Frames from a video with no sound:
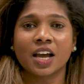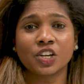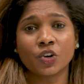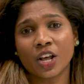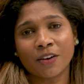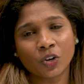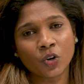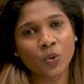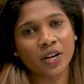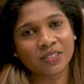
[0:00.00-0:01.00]
and you don't have to
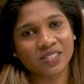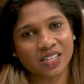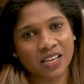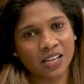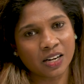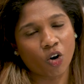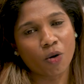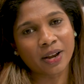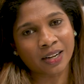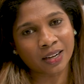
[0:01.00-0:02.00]
do any steel
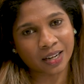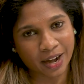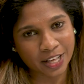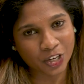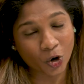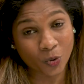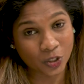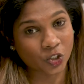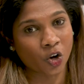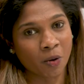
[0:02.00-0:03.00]
or metal cladding over
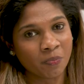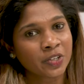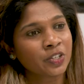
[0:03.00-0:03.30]
the top.